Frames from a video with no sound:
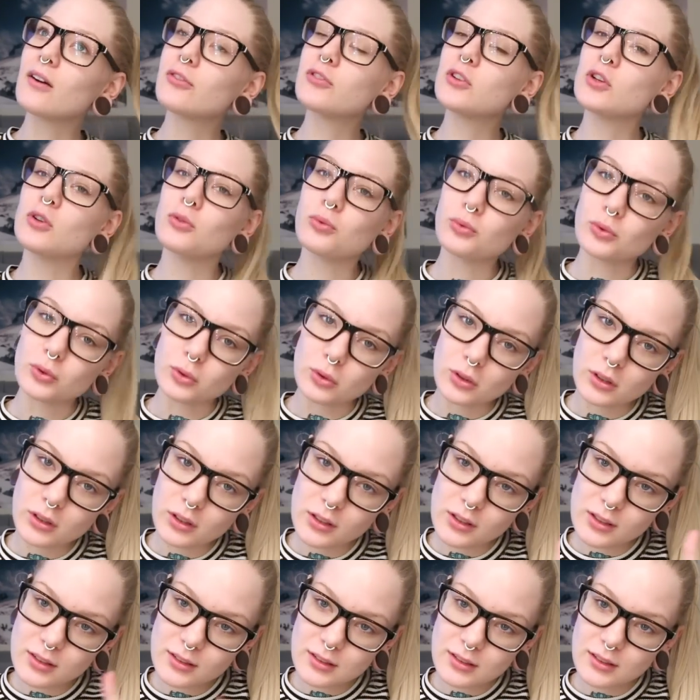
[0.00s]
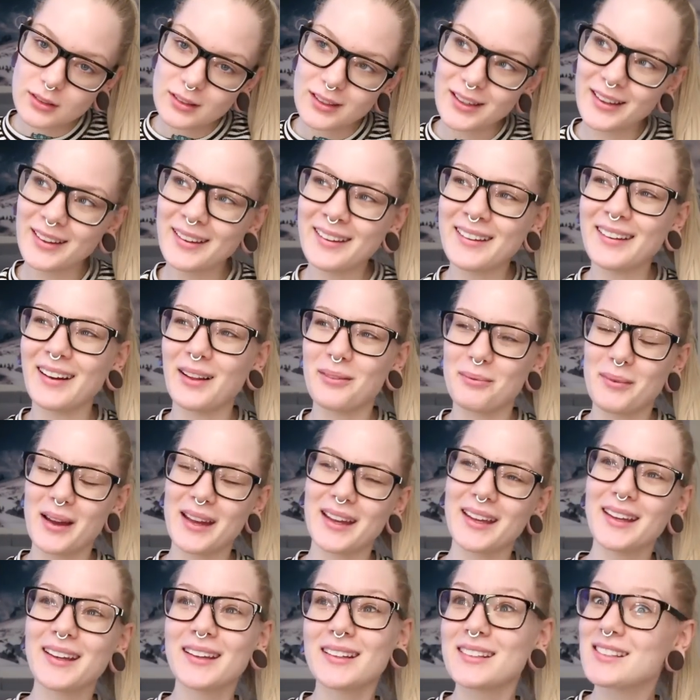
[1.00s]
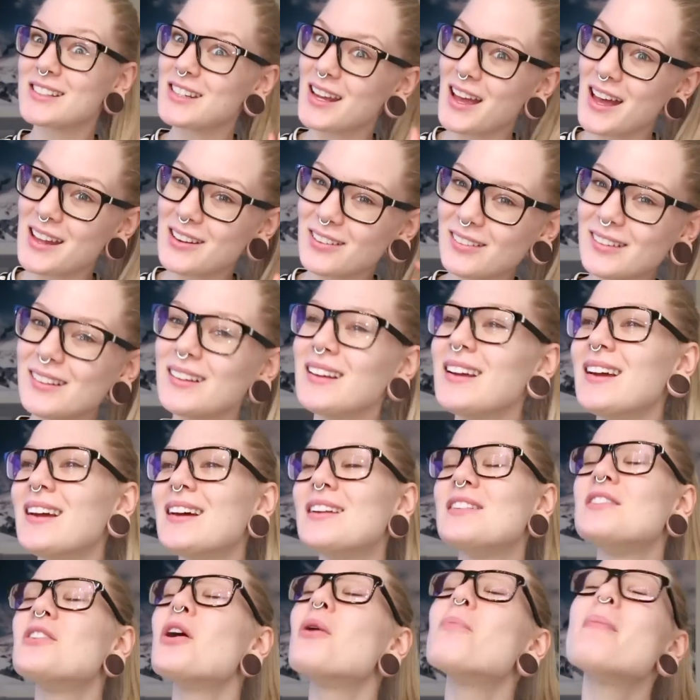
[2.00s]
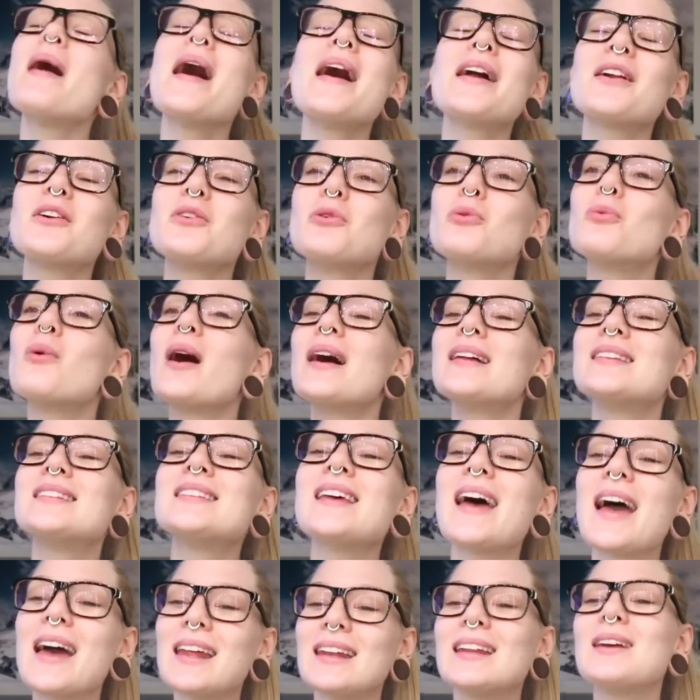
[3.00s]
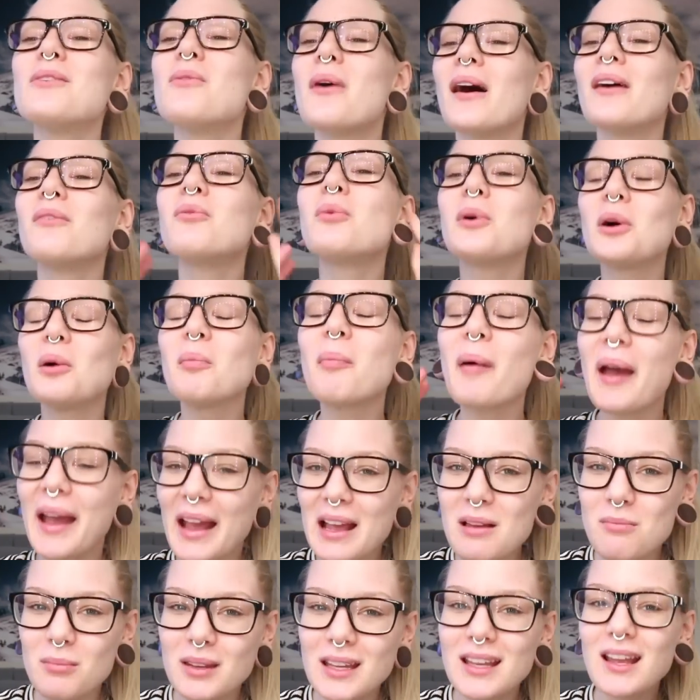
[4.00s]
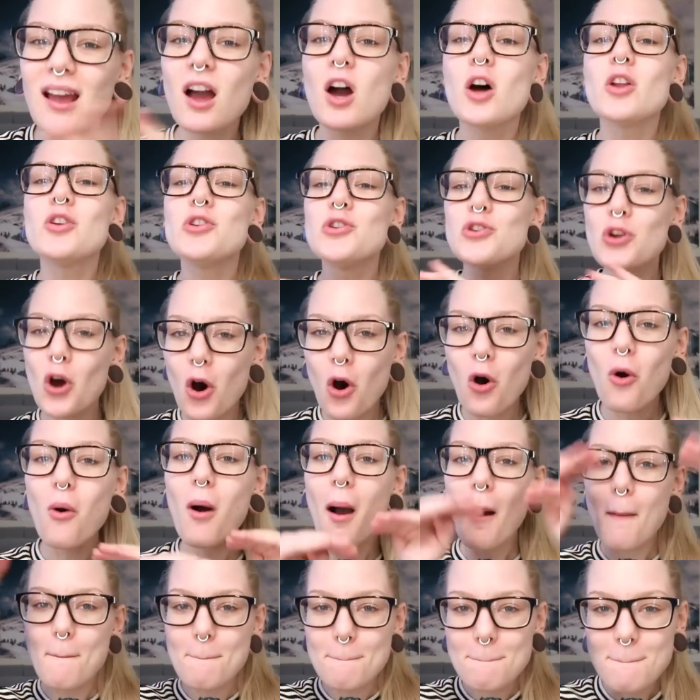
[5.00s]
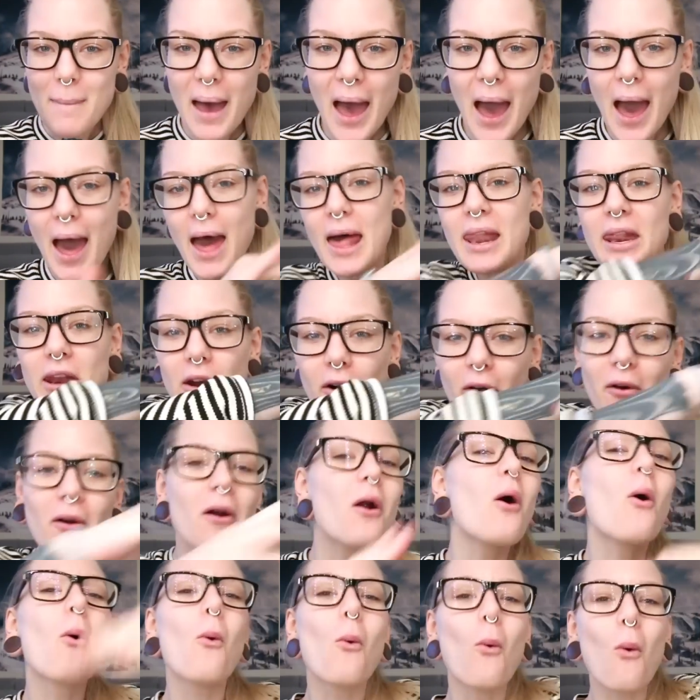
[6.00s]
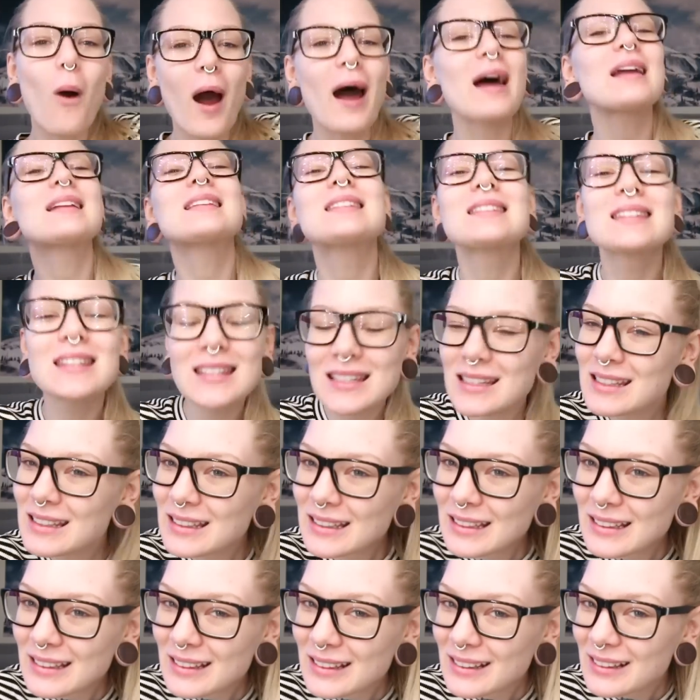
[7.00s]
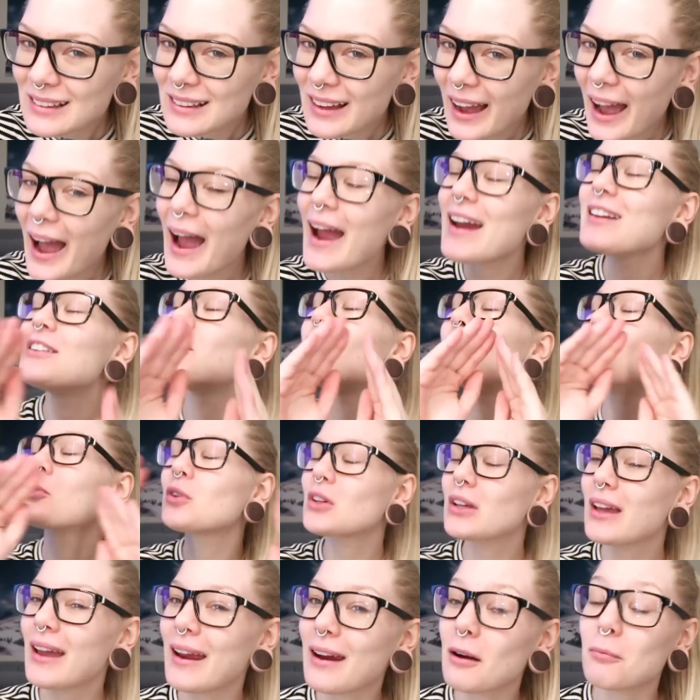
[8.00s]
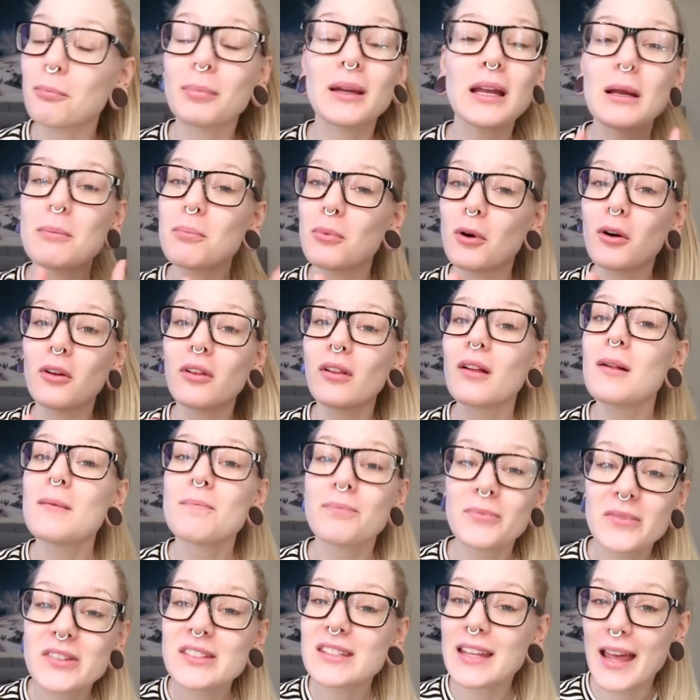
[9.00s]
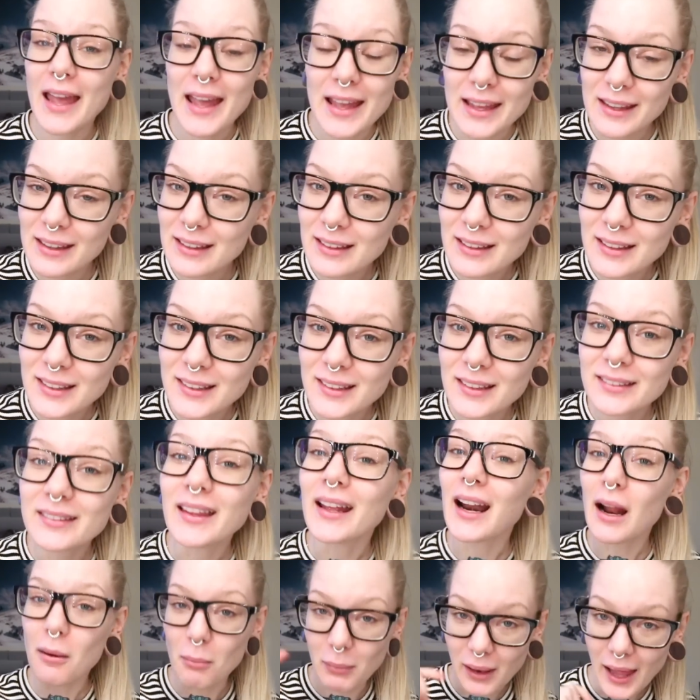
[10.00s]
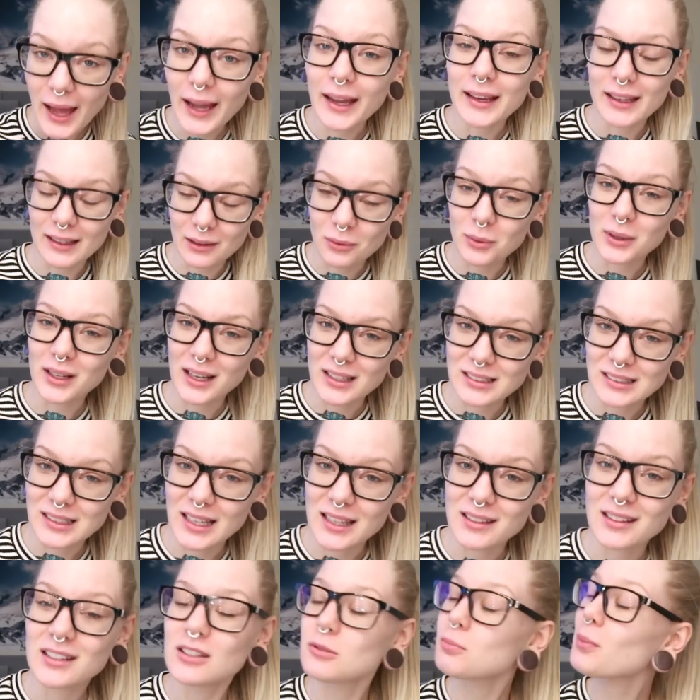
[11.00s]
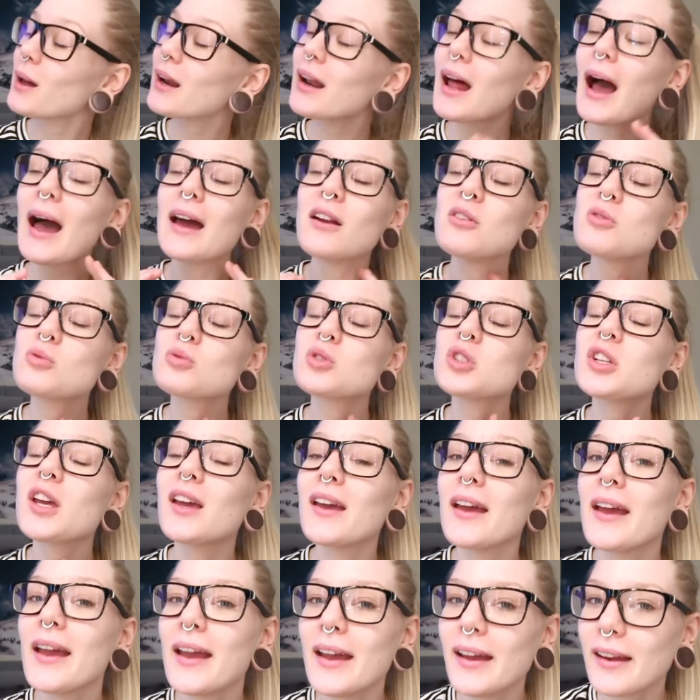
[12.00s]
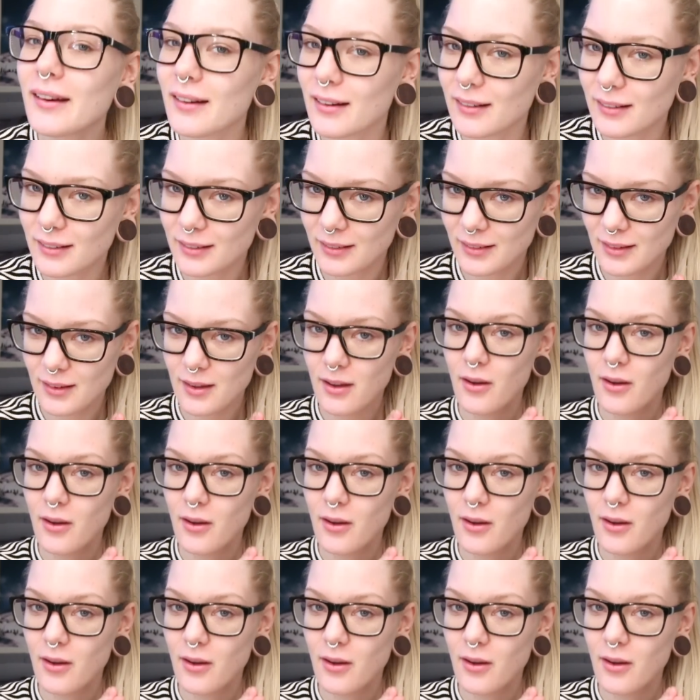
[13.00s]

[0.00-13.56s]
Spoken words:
a few rules on my channel. No matter what, anyone will pay me. No matter what. I don't care. People say that I'm lying when I say this, but I don't care